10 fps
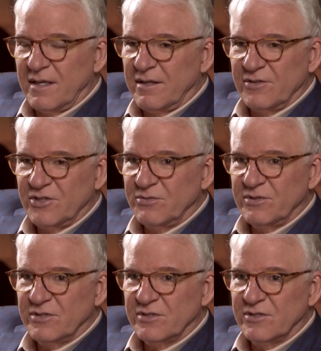Oh, yeah. I don't know. She
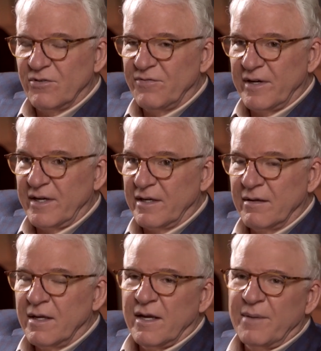was just so funny.
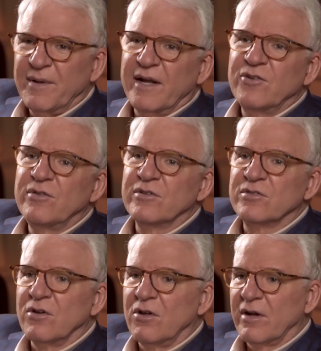And I mean, I do
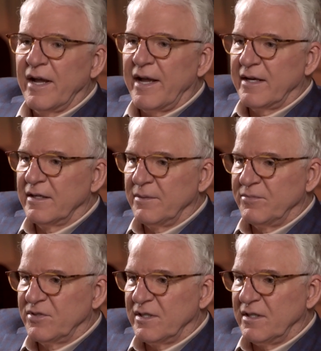this long
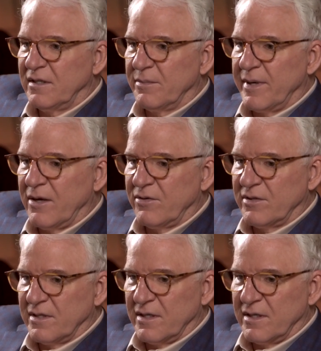ad-lib scene about,